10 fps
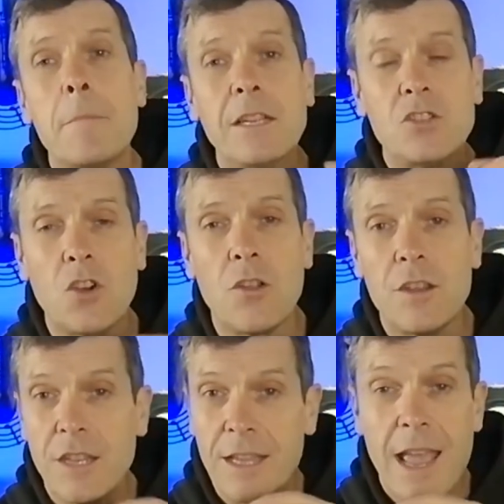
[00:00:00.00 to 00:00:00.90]
Make sure
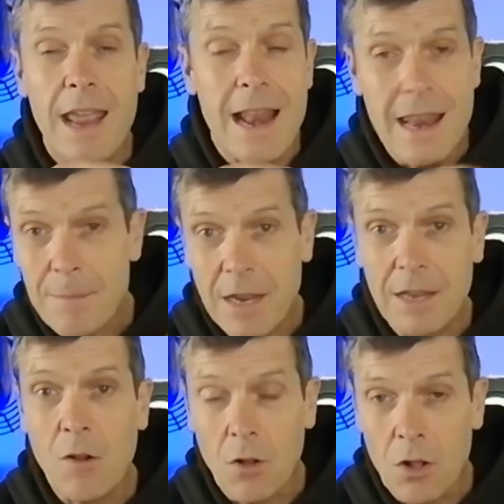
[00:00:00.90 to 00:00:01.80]
that you
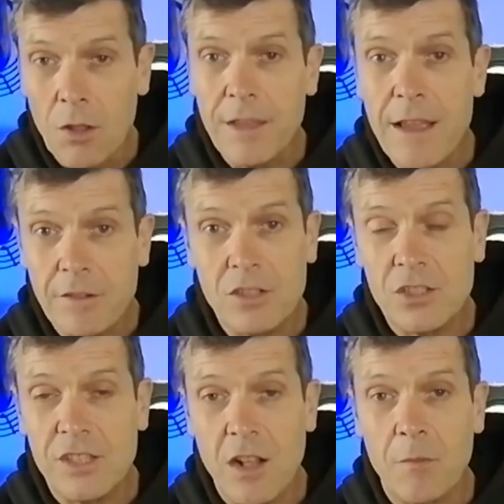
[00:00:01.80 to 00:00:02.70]
eliminate all the errors
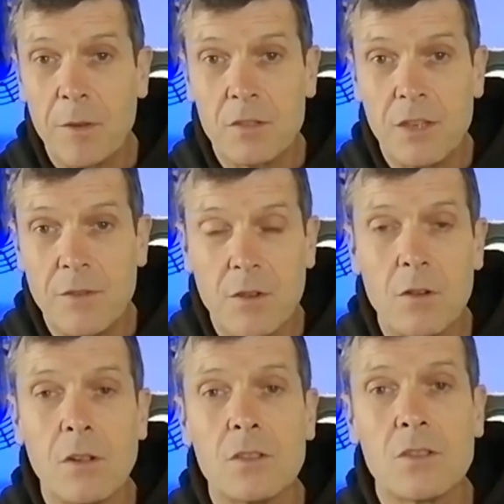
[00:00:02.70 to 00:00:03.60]
yourself because if you've
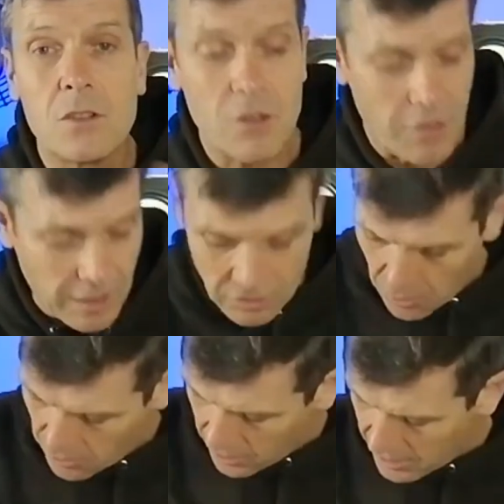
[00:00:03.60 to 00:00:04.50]
got all sorts of things
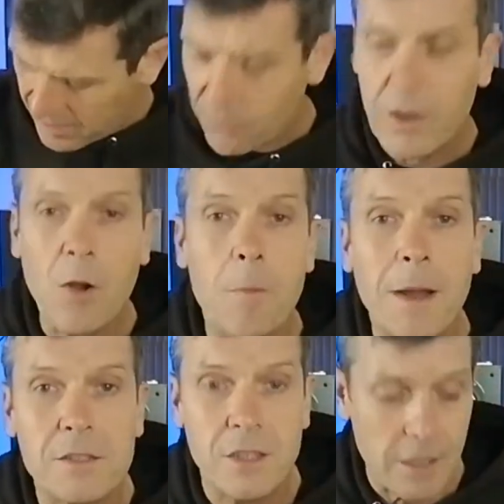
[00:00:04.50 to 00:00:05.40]
going on, like if we go
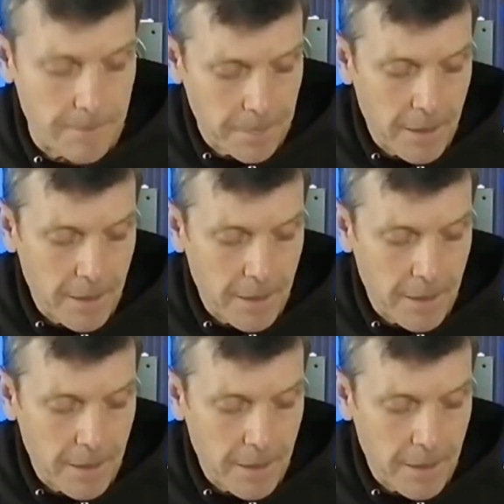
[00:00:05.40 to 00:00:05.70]
back to the,